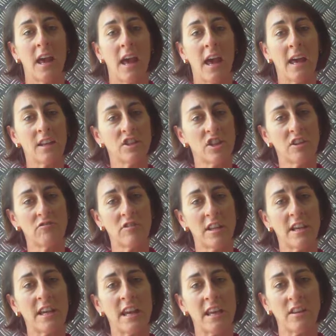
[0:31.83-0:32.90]
and
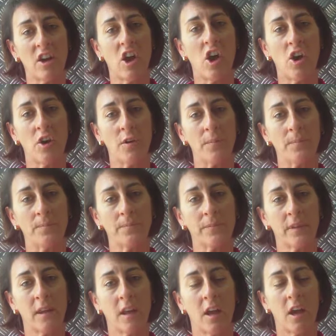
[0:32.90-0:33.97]
generally in the home.
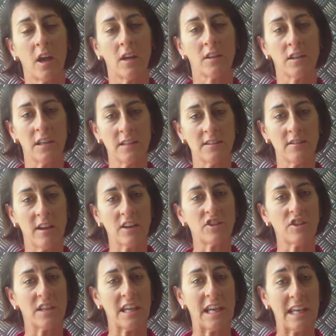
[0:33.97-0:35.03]
Kids are
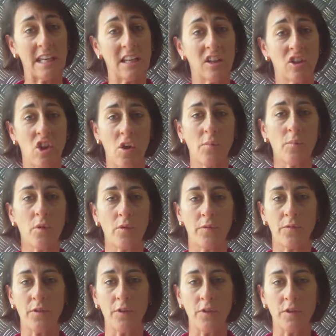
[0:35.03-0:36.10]
actually eating a lot more
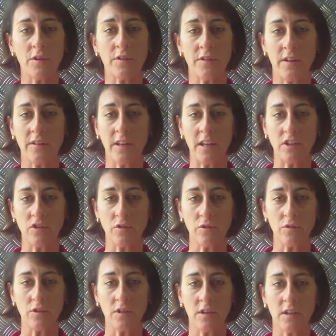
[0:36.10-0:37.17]
food than they
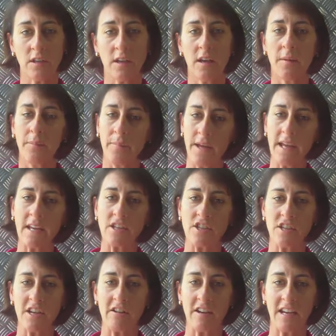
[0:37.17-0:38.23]
should, being
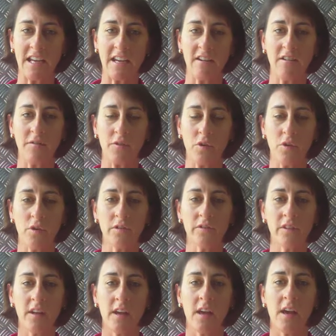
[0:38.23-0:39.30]
generic here of
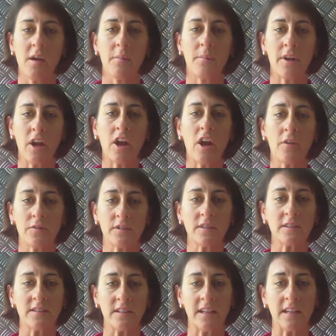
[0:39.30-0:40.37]
course but I
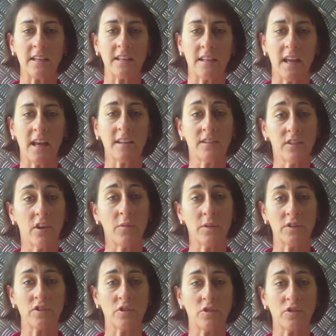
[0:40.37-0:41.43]
often see it, and so I
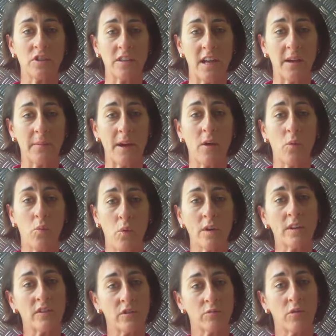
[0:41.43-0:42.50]
want to talk to you today about
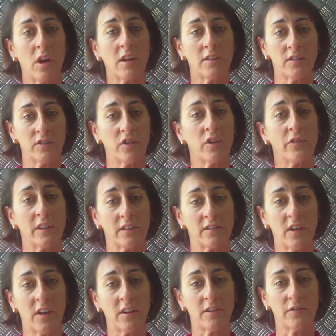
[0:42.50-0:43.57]
what is the right serving
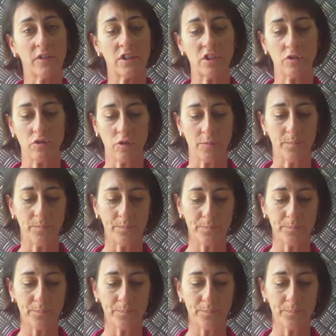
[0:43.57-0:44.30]
size for children.